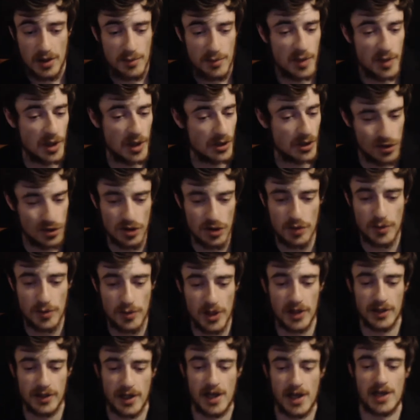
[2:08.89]
But Google
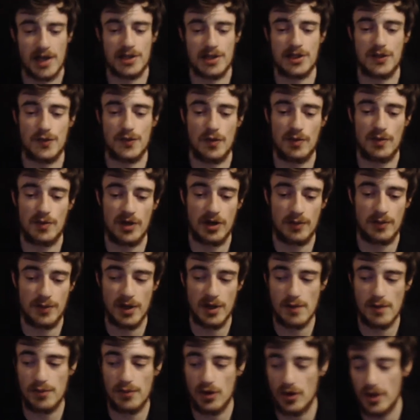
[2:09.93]
Podcasts will be our
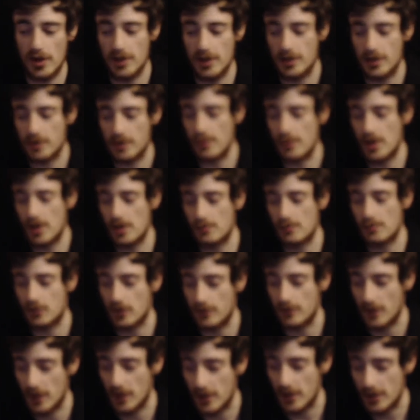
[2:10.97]
big boy and our main
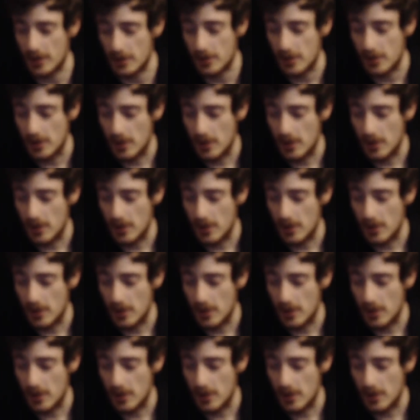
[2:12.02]
provider,